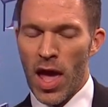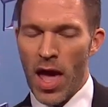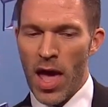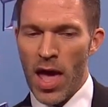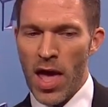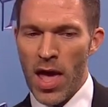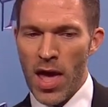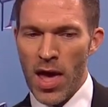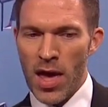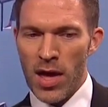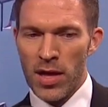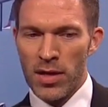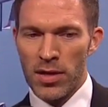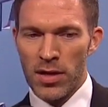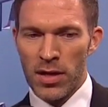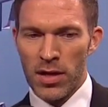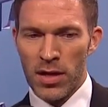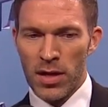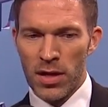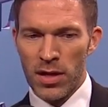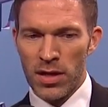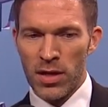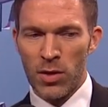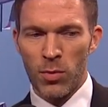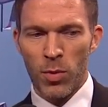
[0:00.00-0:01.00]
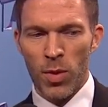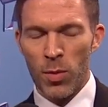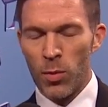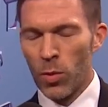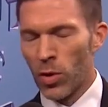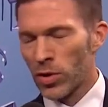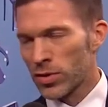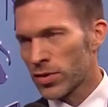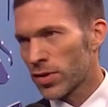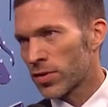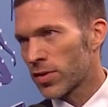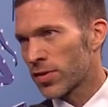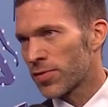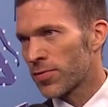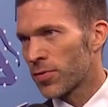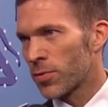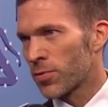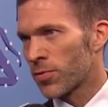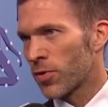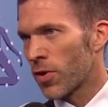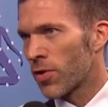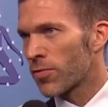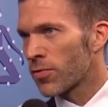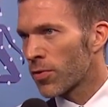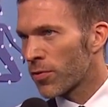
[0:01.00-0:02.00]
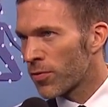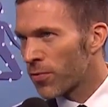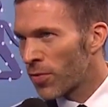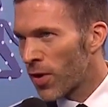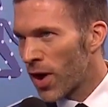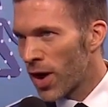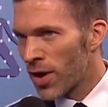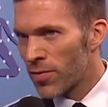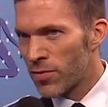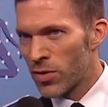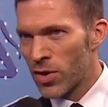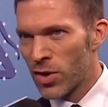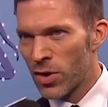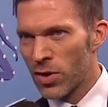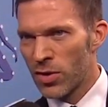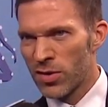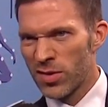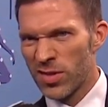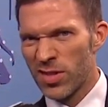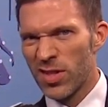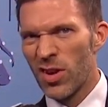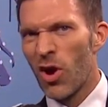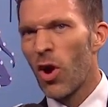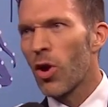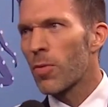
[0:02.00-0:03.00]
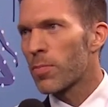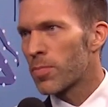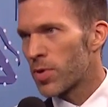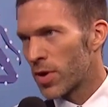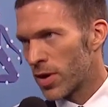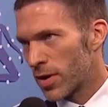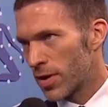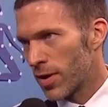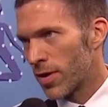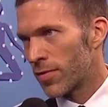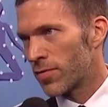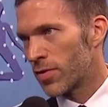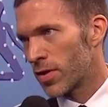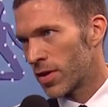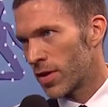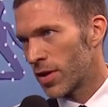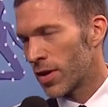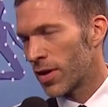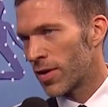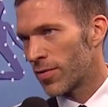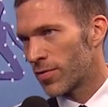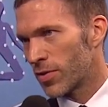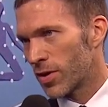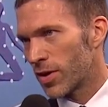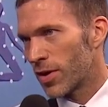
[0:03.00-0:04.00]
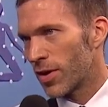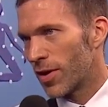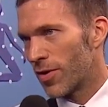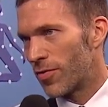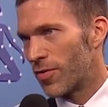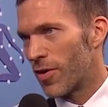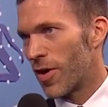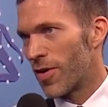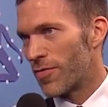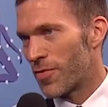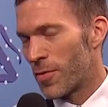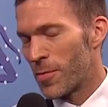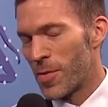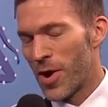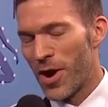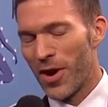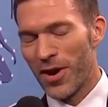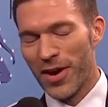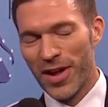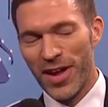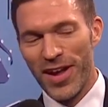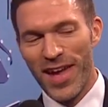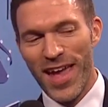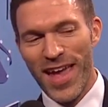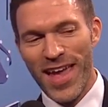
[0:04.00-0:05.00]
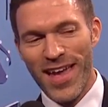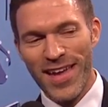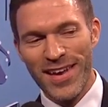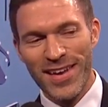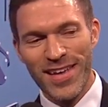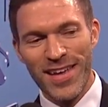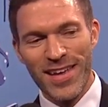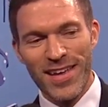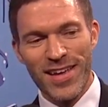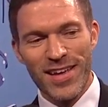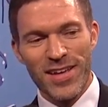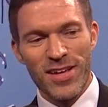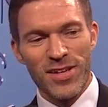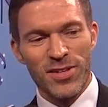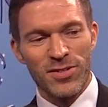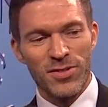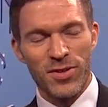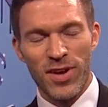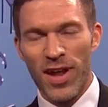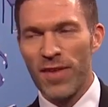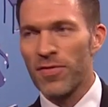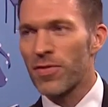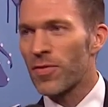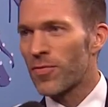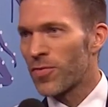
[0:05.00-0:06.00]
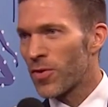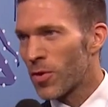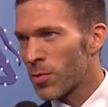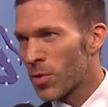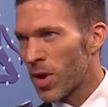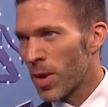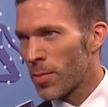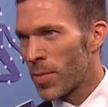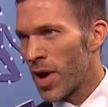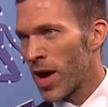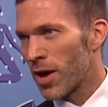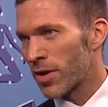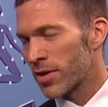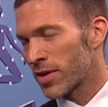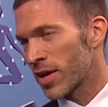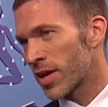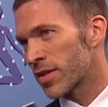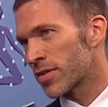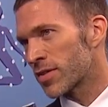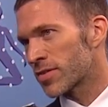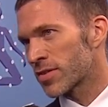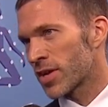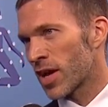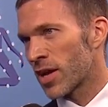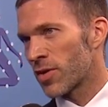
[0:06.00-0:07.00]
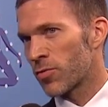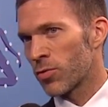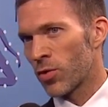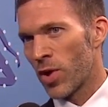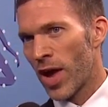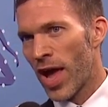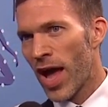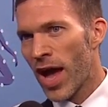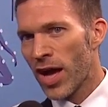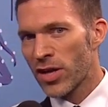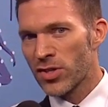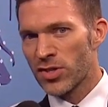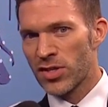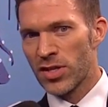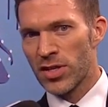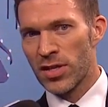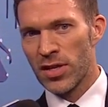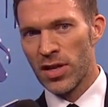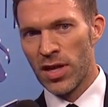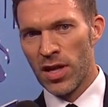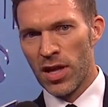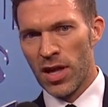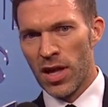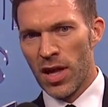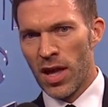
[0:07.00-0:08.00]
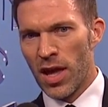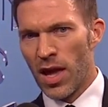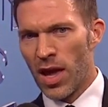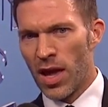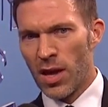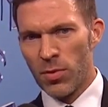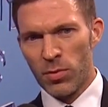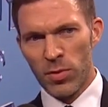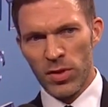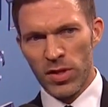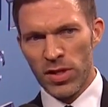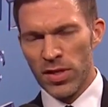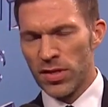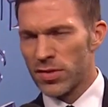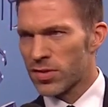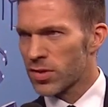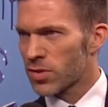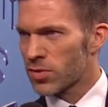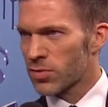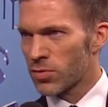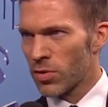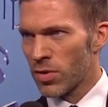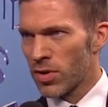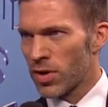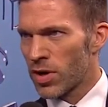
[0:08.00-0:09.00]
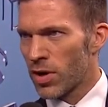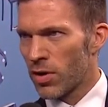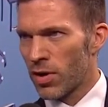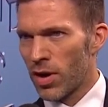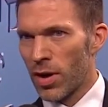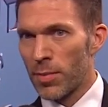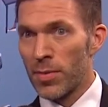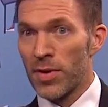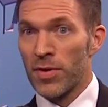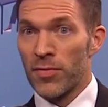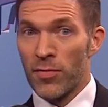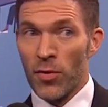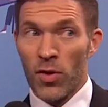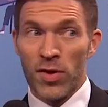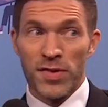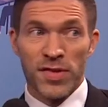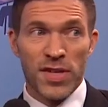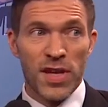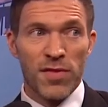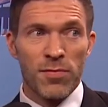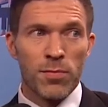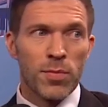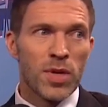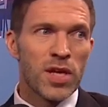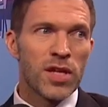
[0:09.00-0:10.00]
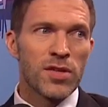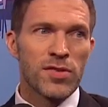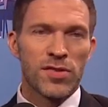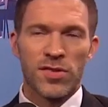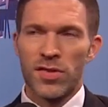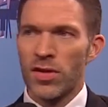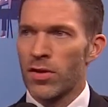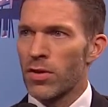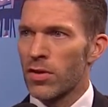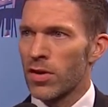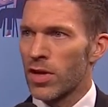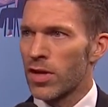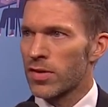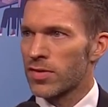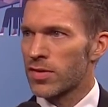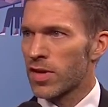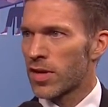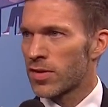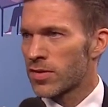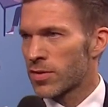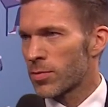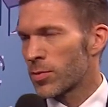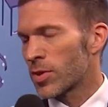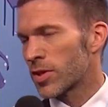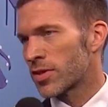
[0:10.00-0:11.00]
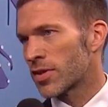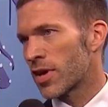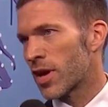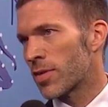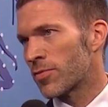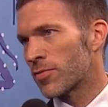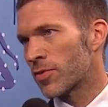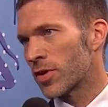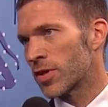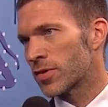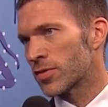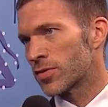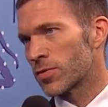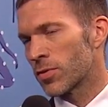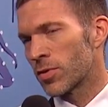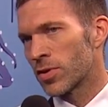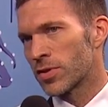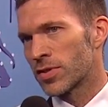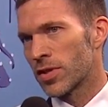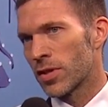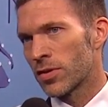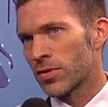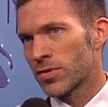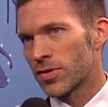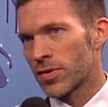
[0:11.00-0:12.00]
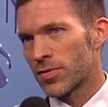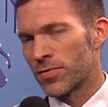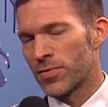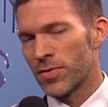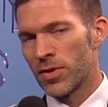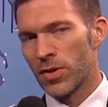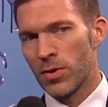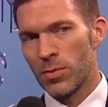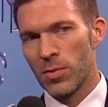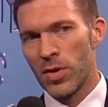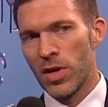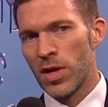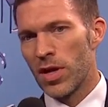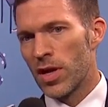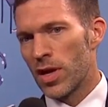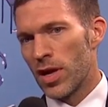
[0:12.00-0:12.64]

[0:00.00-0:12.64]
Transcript: and uh, you know we worked on this film for over five years in the armpit of the of the of America, and so to have the film come out and to get this kind of reaction it really is extraordinary. I mean, for us to even be considered as, as some of the top flight storytellers in film,